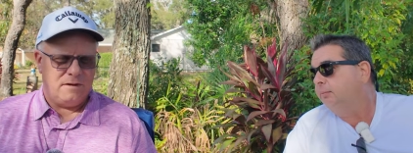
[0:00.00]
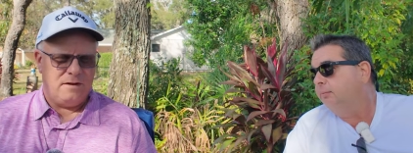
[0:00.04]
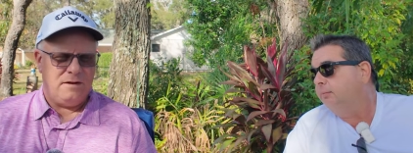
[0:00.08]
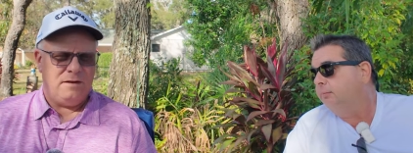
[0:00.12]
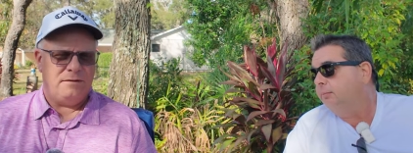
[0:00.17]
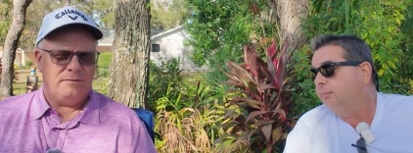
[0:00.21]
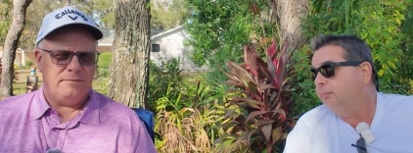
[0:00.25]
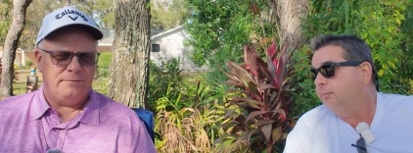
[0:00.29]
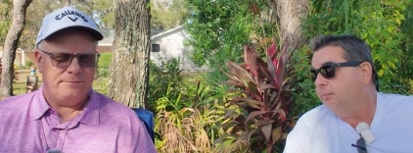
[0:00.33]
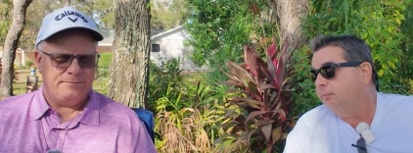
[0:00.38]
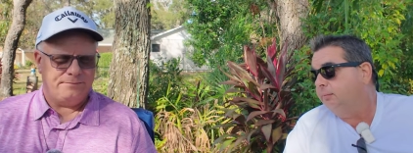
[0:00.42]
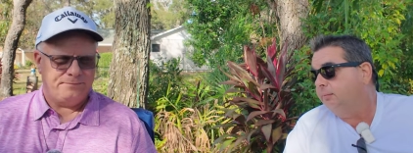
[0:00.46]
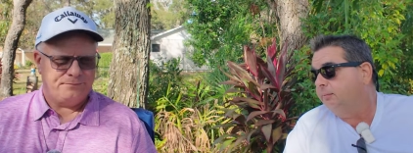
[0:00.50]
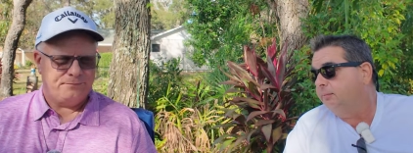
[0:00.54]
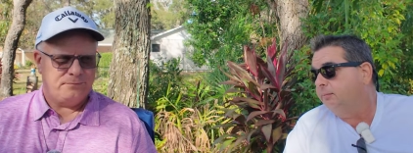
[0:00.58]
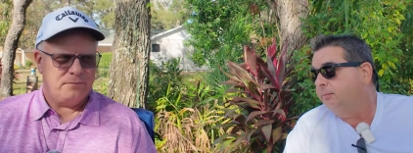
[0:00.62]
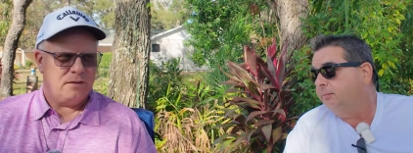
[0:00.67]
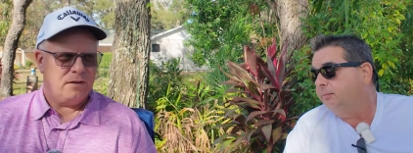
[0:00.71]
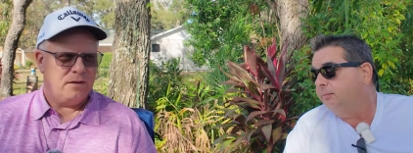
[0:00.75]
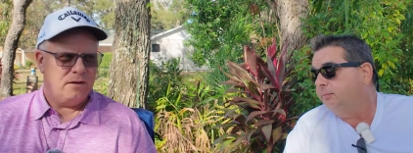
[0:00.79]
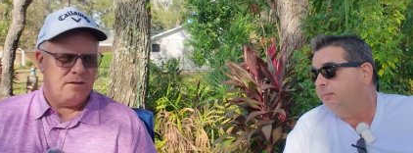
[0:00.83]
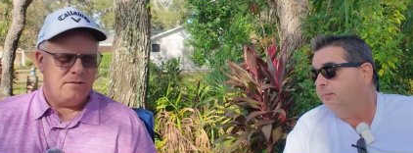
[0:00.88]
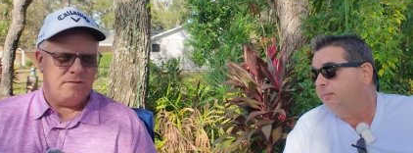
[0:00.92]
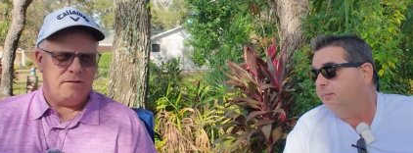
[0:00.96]
Speaker 1: yeah
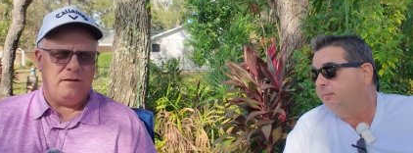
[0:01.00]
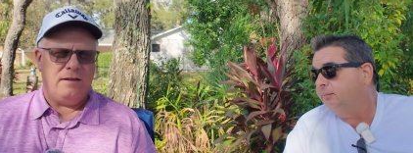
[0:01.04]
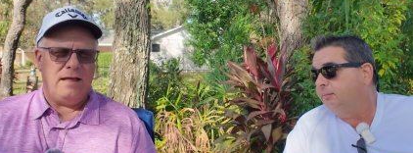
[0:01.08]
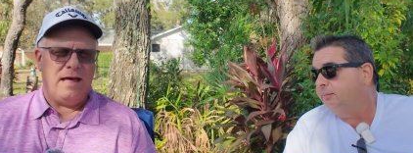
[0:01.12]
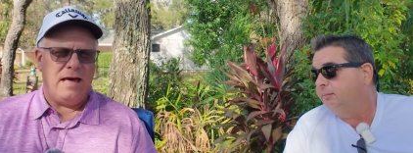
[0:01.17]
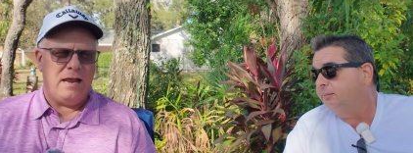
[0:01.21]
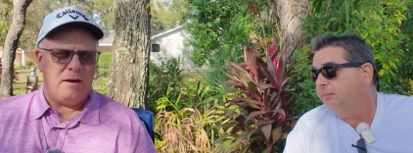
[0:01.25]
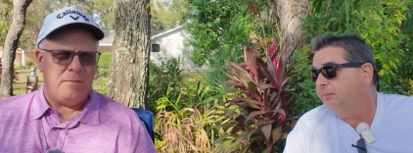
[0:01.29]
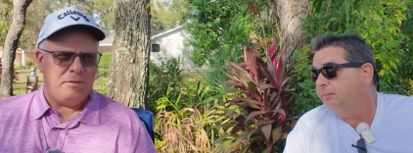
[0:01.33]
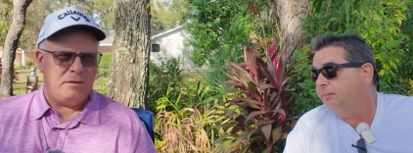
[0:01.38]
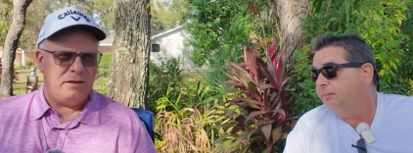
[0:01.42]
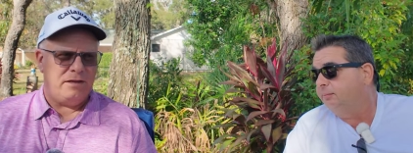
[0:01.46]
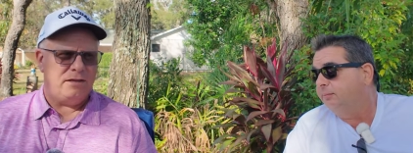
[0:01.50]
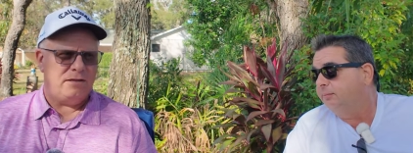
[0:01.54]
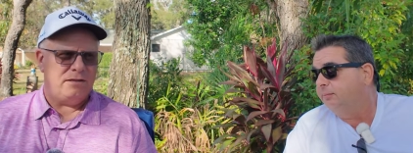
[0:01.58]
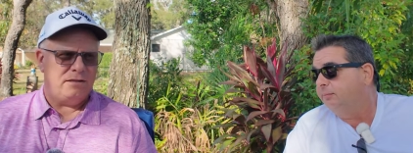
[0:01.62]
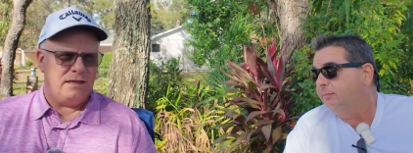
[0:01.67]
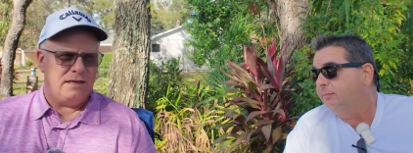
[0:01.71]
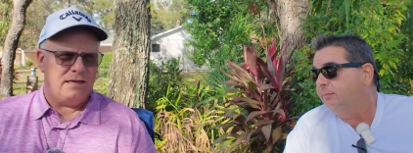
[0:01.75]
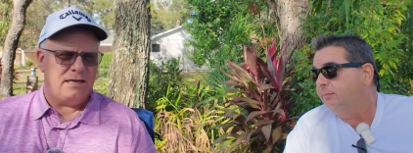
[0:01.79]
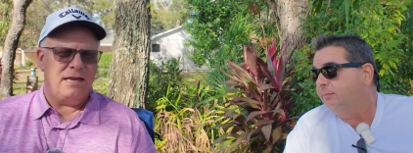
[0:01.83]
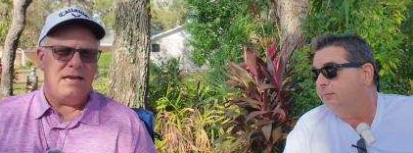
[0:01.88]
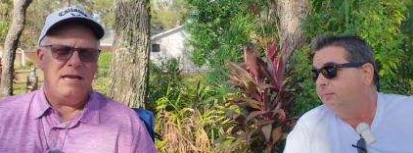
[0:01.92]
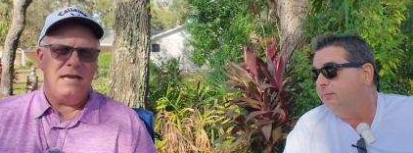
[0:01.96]
there's a lot of
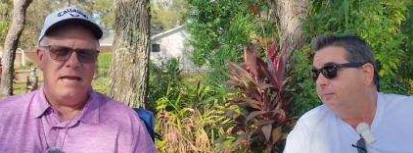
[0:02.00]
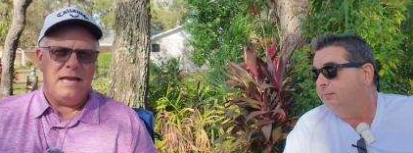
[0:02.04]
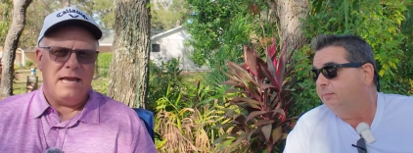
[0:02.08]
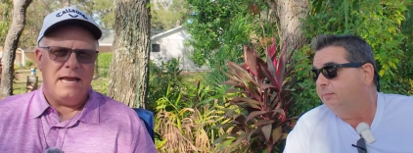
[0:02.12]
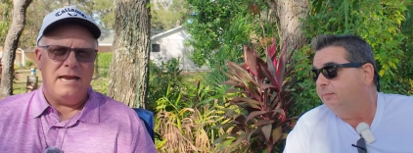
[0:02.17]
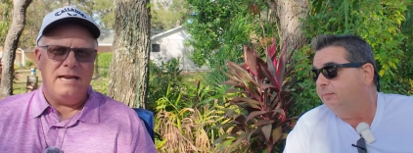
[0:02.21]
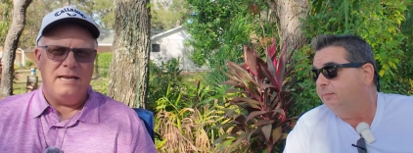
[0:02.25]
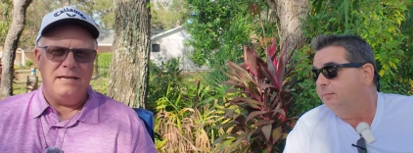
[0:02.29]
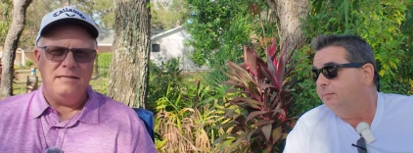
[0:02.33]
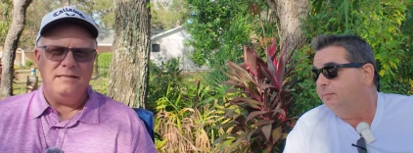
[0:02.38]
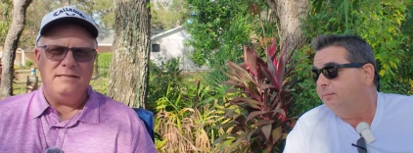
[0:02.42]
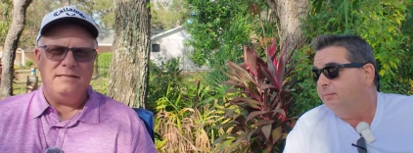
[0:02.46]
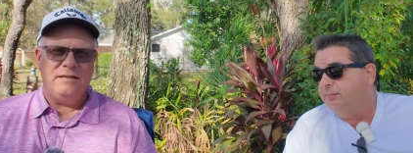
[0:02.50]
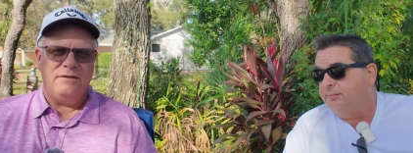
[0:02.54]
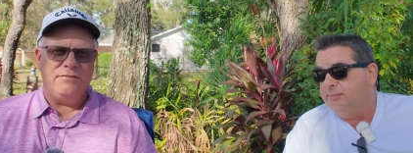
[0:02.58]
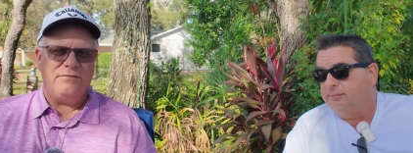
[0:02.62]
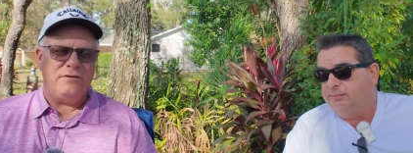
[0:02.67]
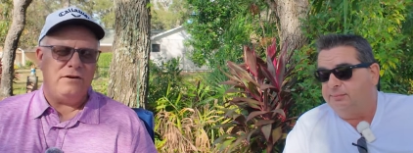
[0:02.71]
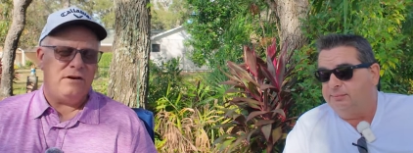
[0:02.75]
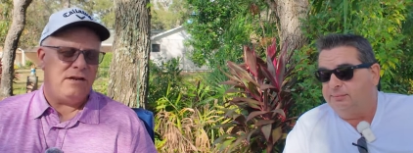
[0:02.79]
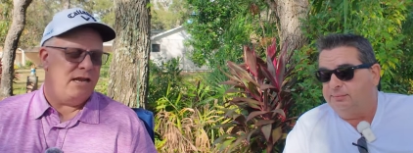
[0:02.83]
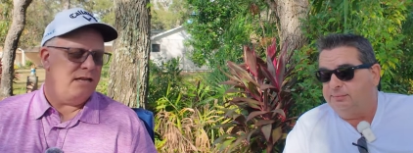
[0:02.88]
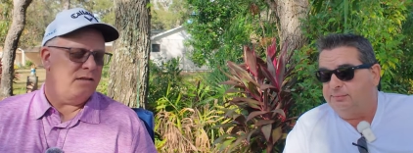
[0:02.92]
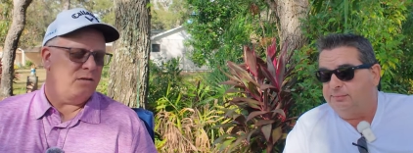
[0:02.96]
places like it is
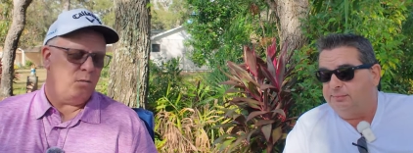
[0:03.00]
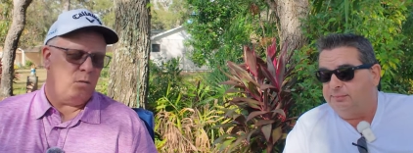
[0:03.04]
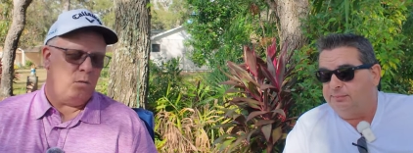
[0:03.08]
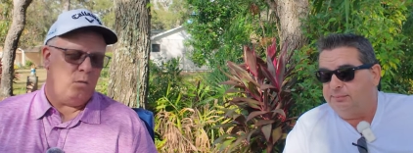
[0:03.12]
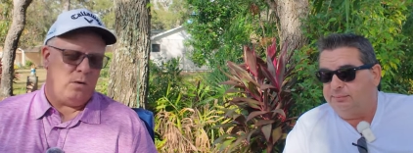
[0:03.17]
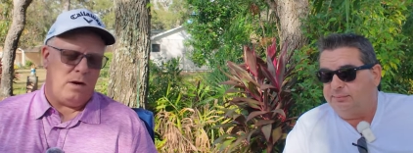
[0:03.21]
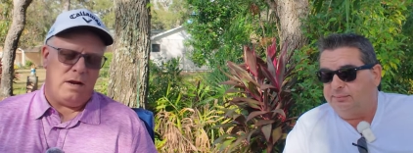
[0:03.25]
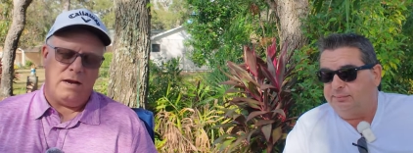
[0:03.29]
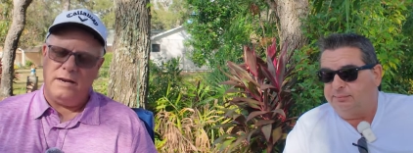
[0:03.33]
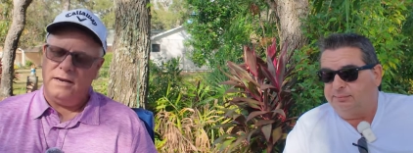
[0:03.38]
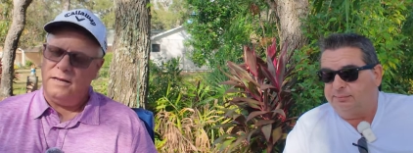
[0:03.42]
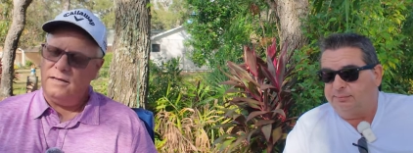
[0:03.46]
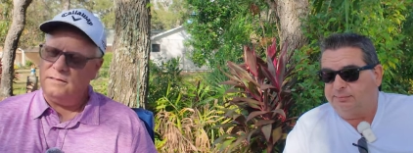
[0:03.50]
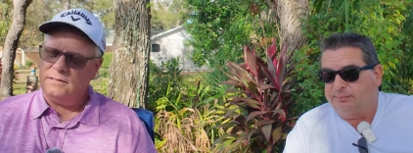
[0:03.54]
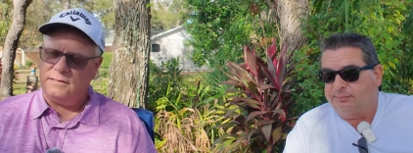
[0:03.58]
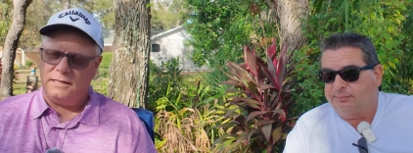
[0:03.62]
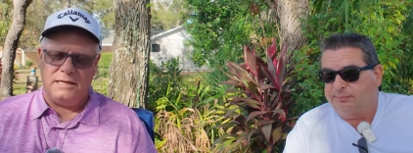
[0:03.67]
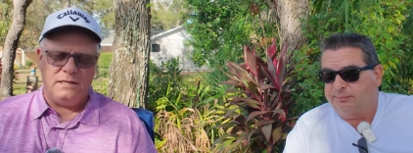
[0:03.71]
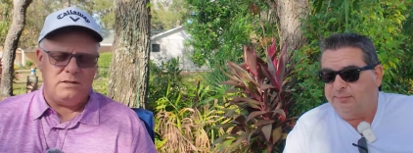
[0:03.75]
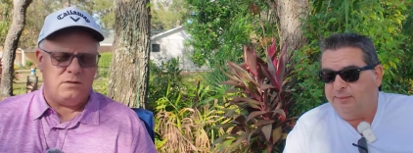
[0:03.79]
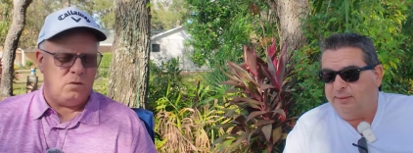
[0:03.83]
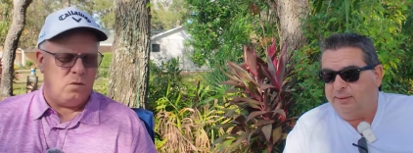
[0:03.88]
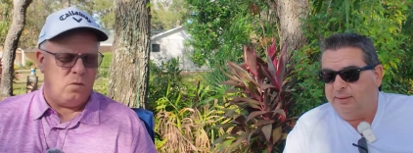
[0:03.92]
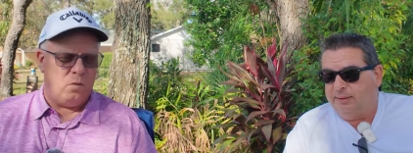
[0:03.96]
different it's it
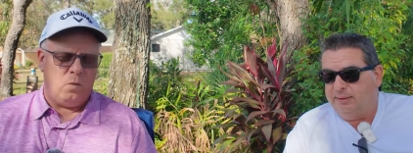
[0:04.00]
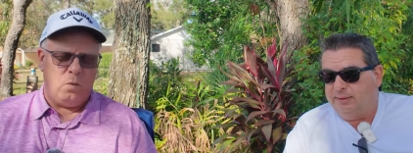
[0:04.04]
is it's a